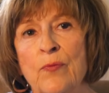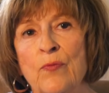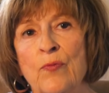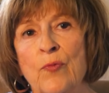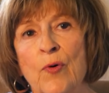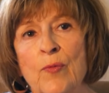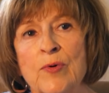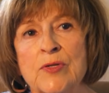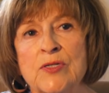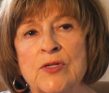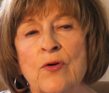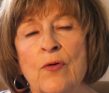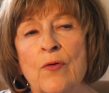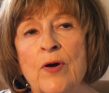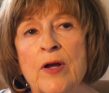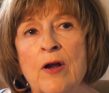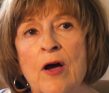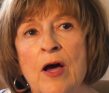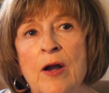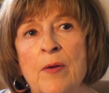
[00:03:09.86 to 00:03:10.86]
What was
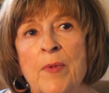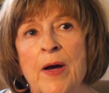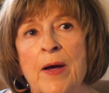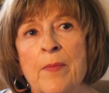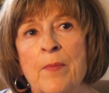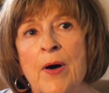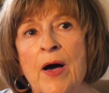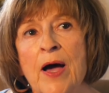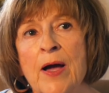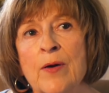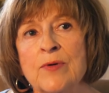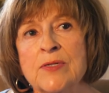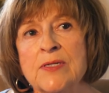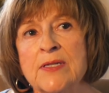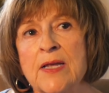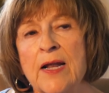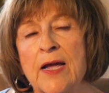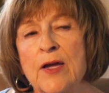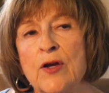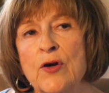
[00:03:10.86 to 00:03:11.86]
going on in my mind was
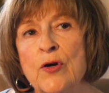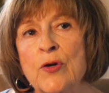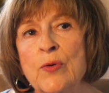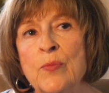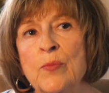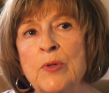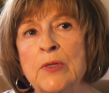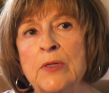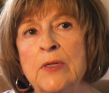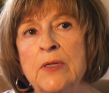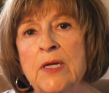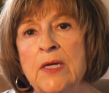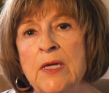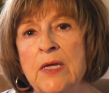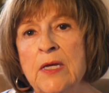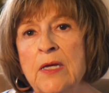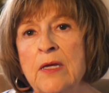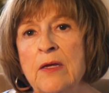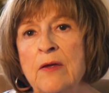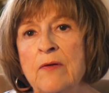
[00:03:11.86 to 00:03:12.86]
that I couldn't
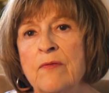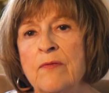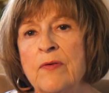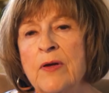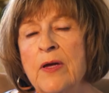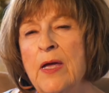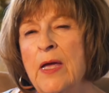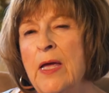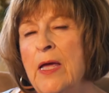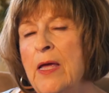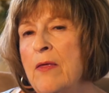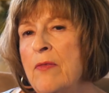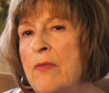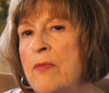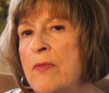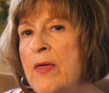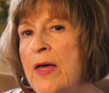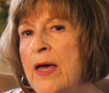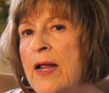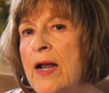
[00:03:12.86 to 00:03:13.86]
believe
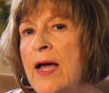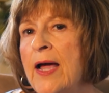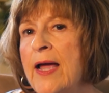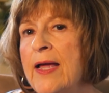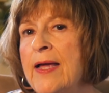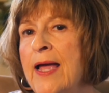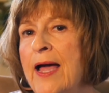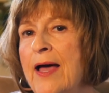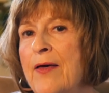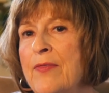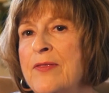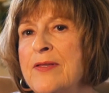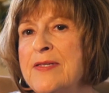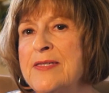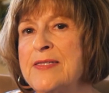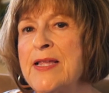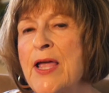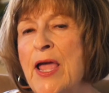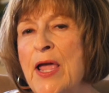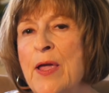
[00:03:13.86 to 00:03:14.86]
that I had the
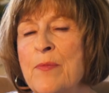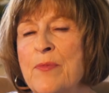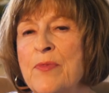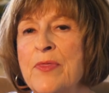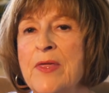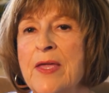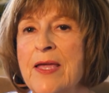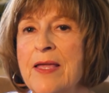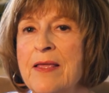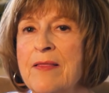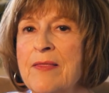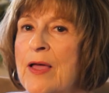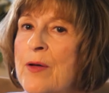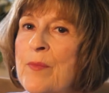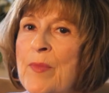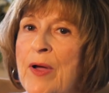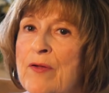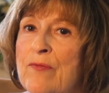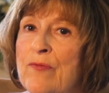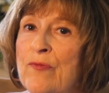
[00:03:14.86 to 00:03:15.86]
same thing
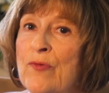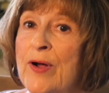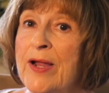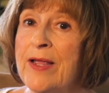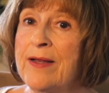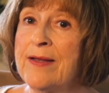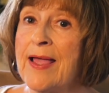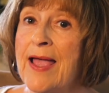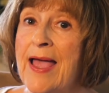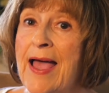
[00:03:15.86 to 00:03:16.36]
that my friend